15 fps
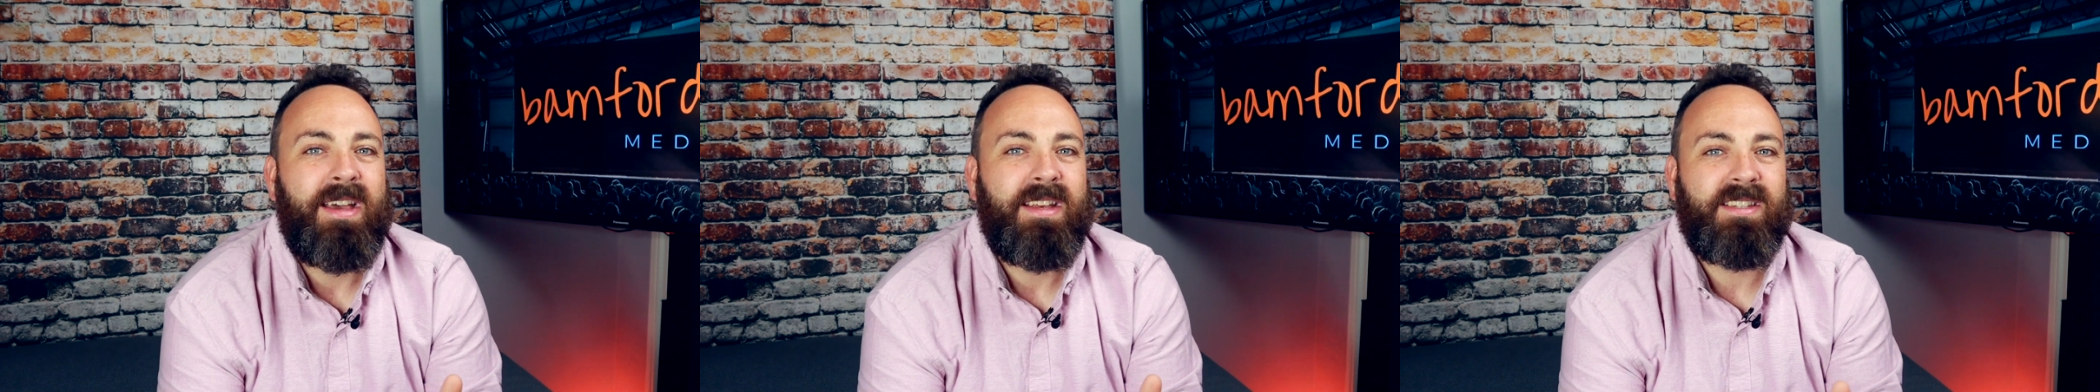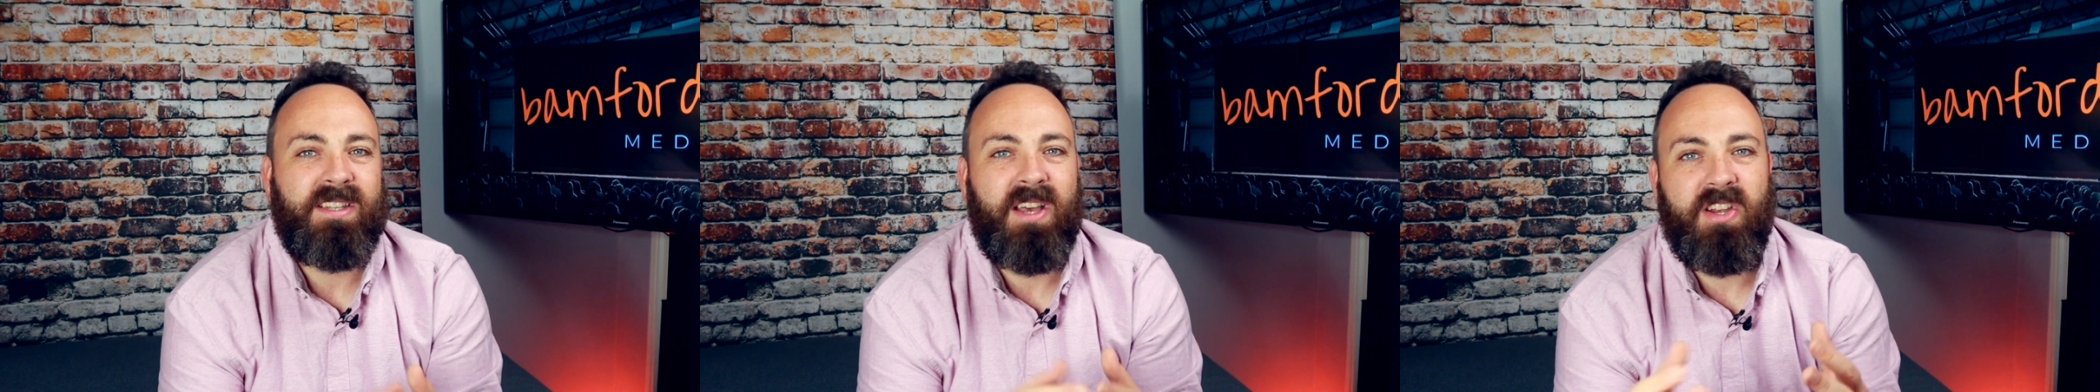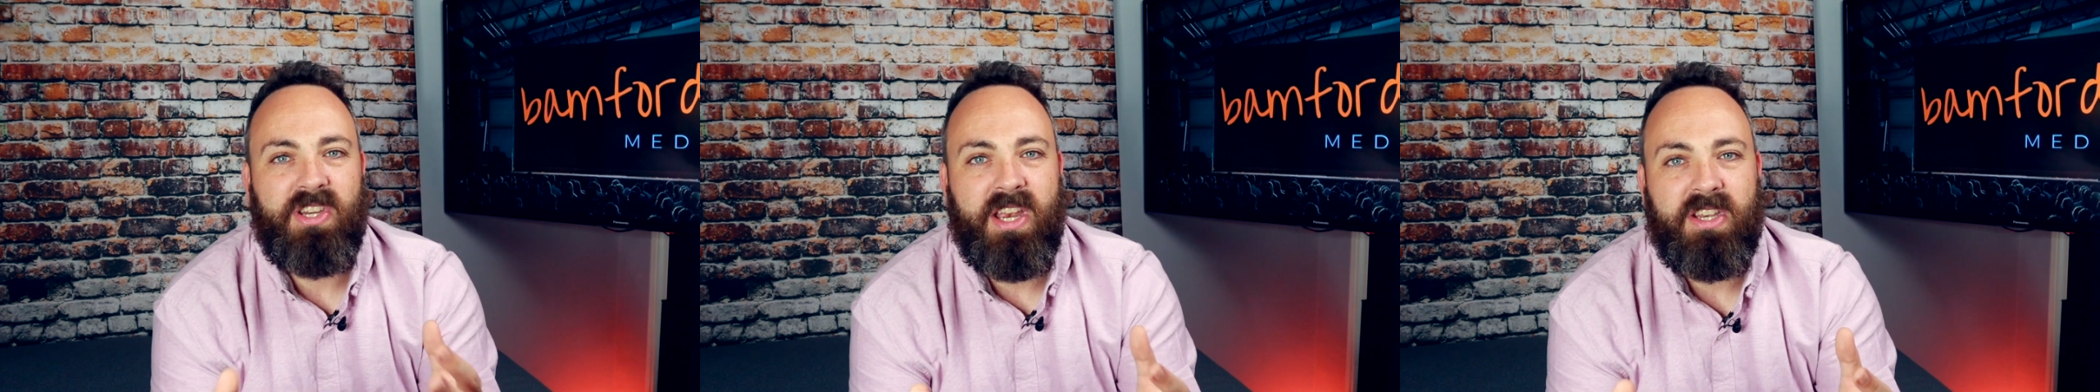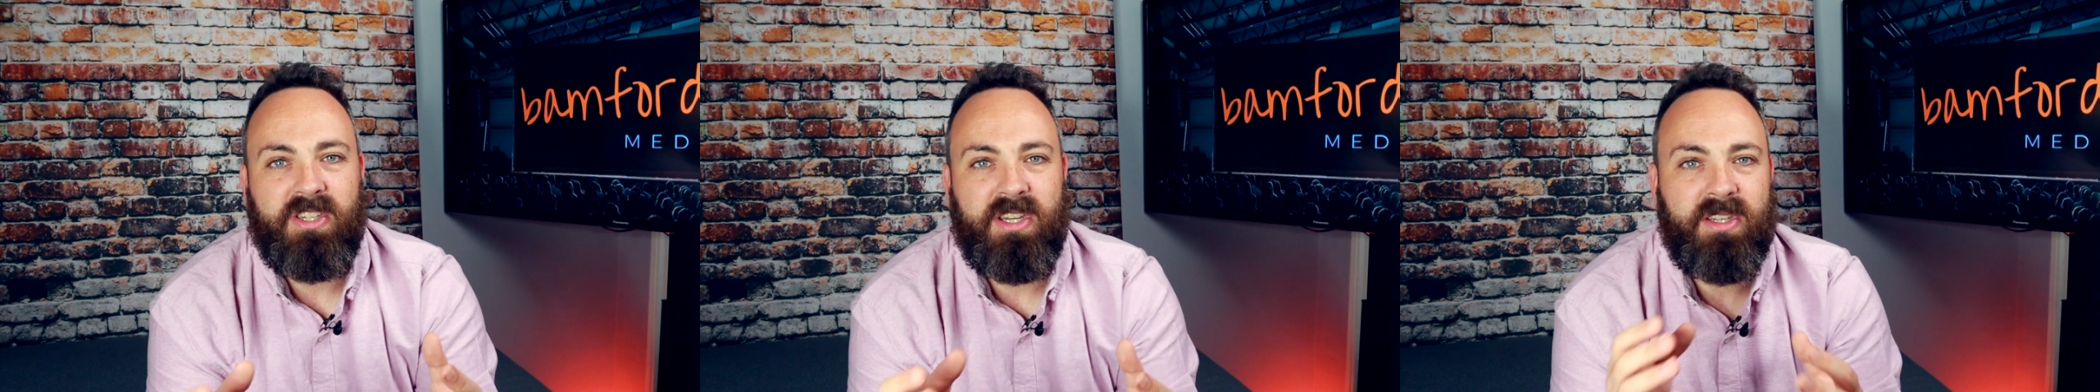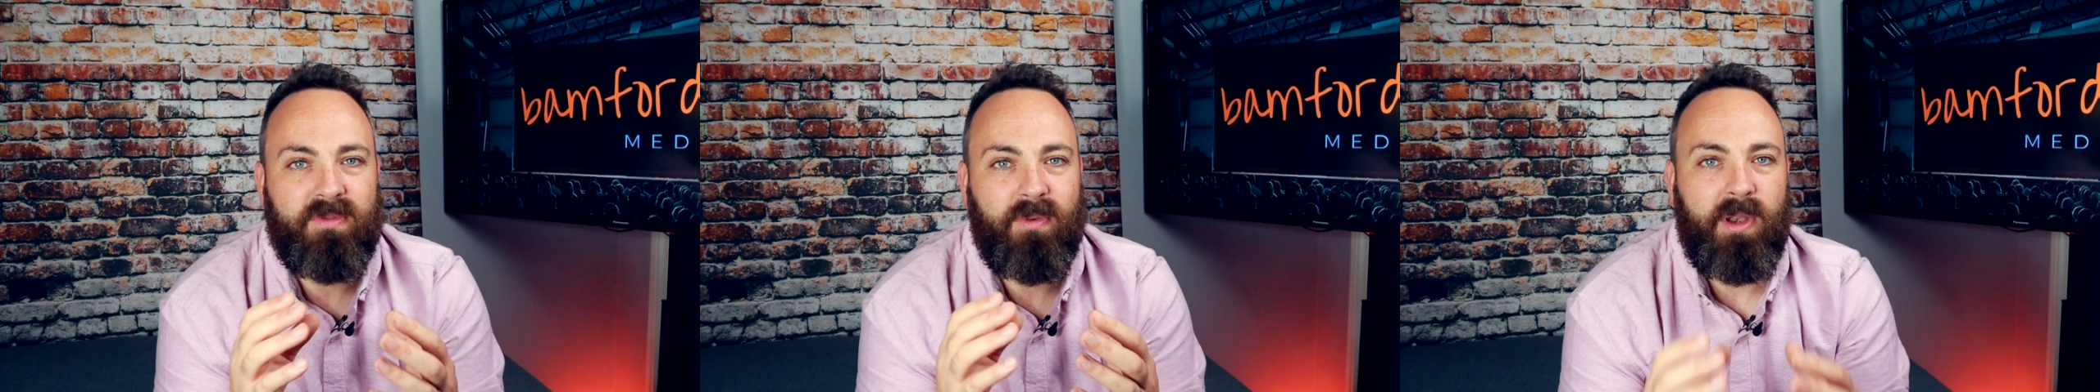Search
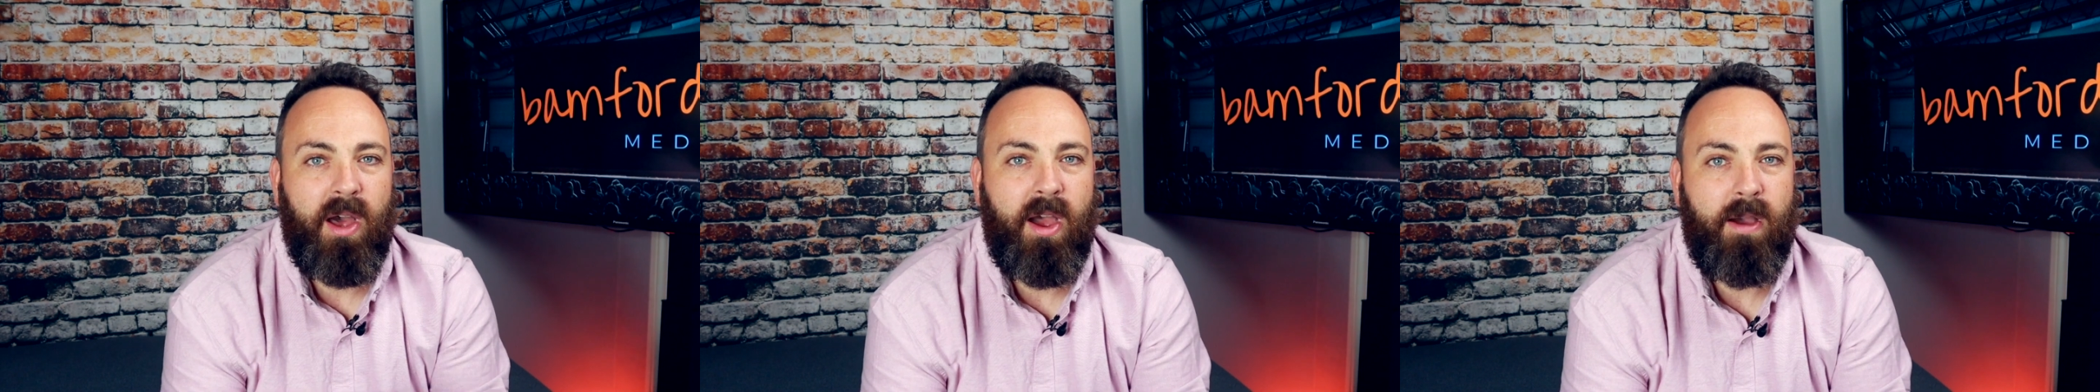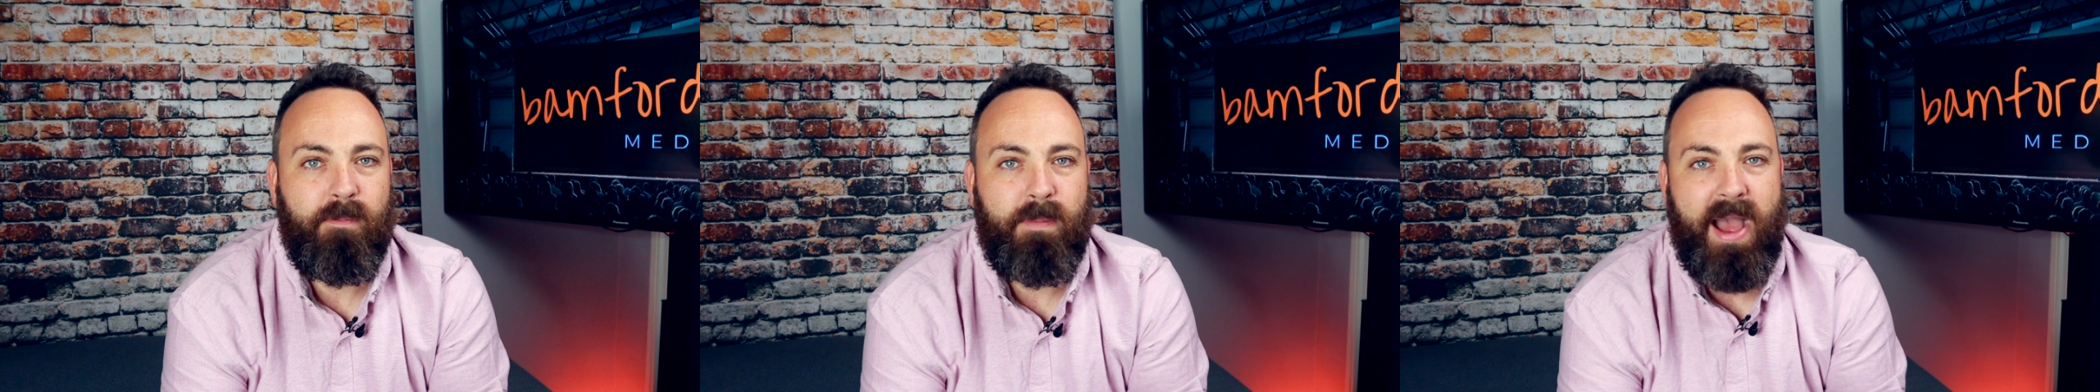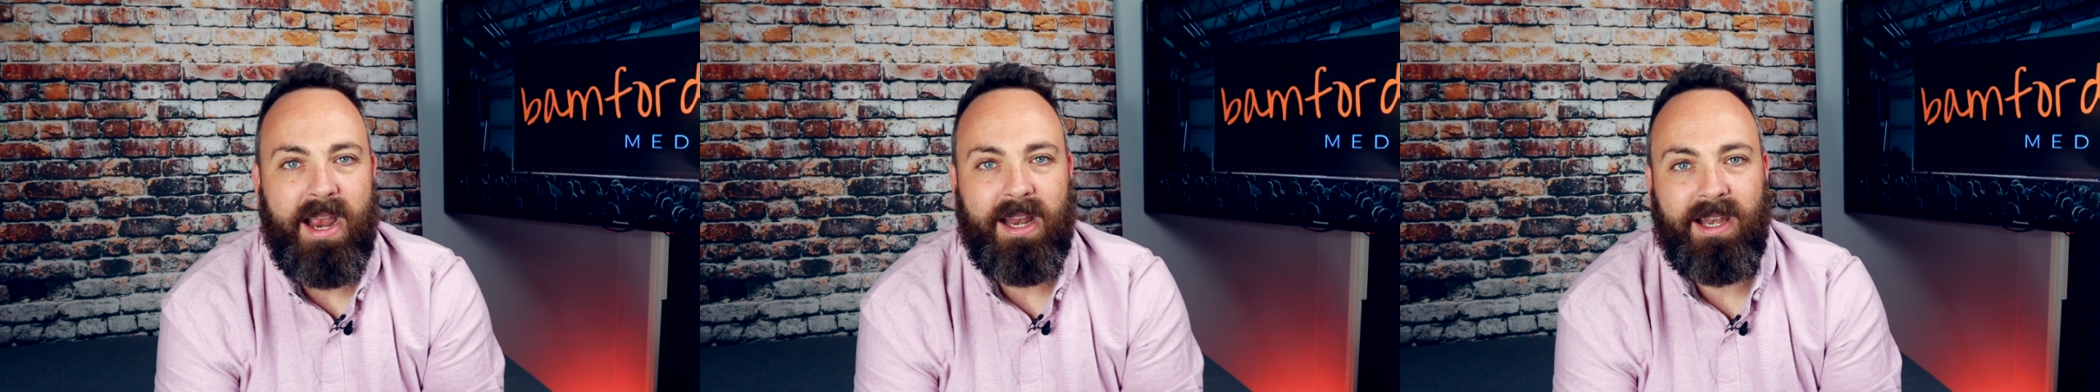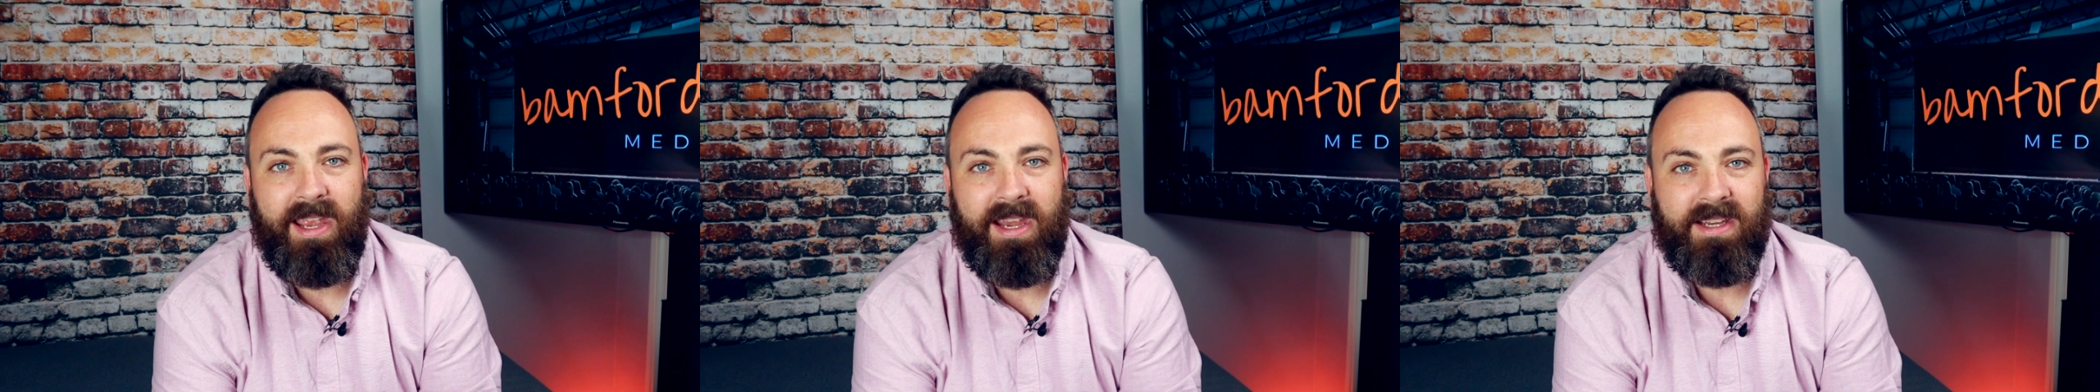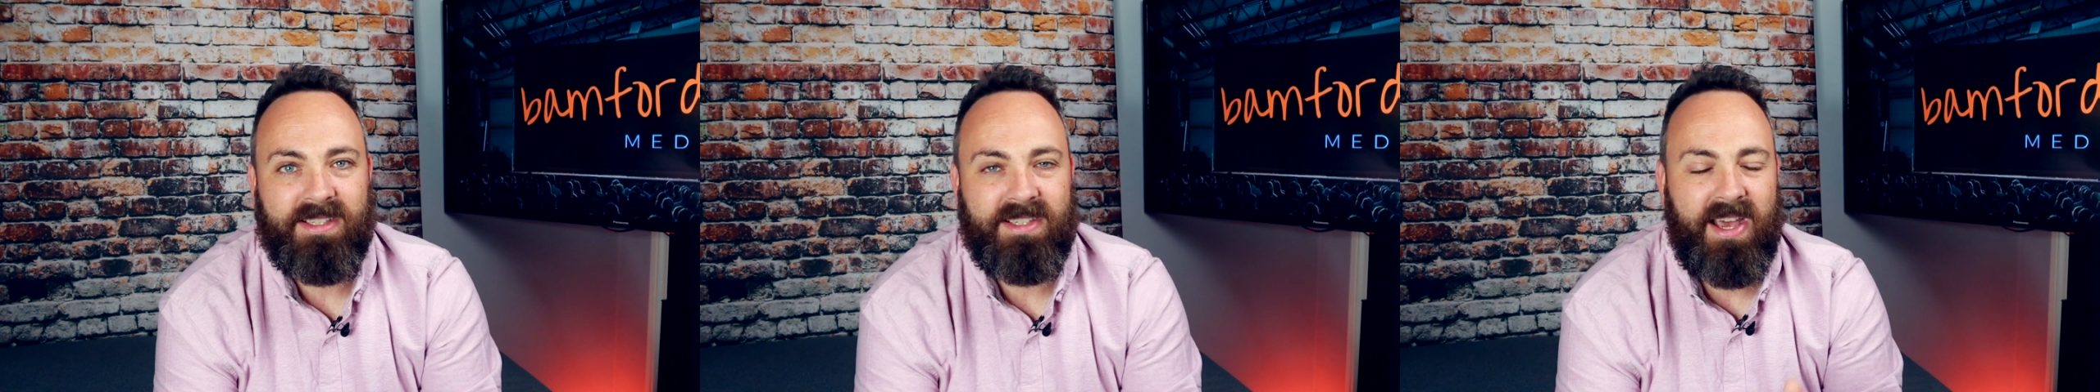engines rely on
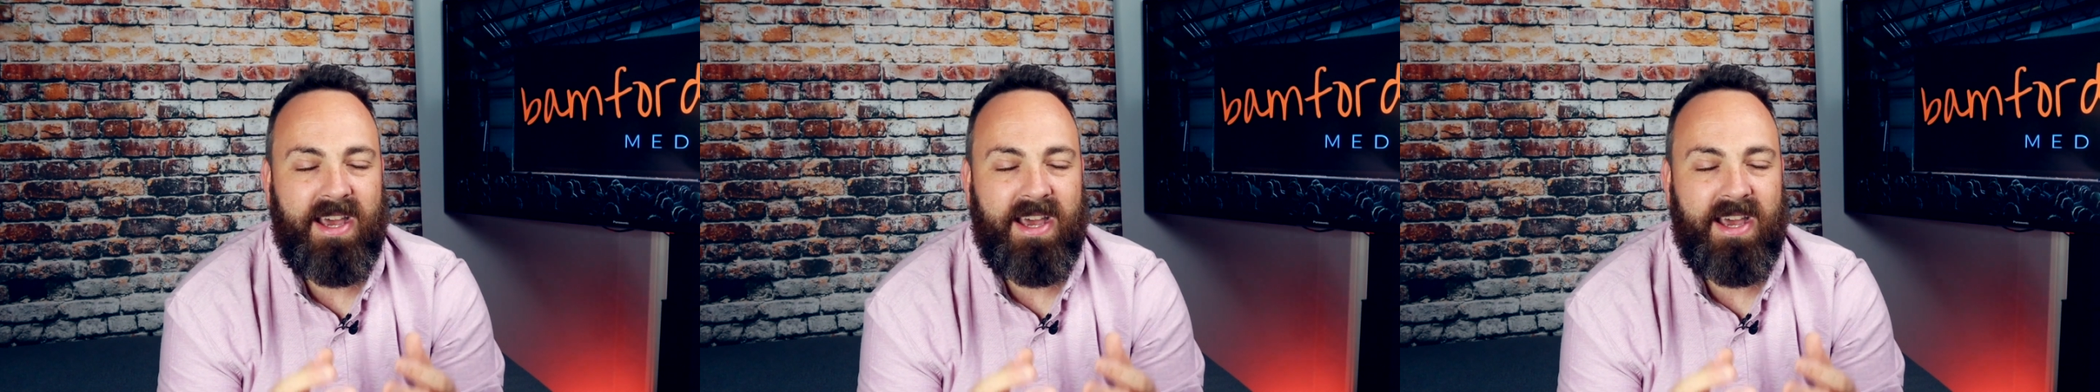backlinks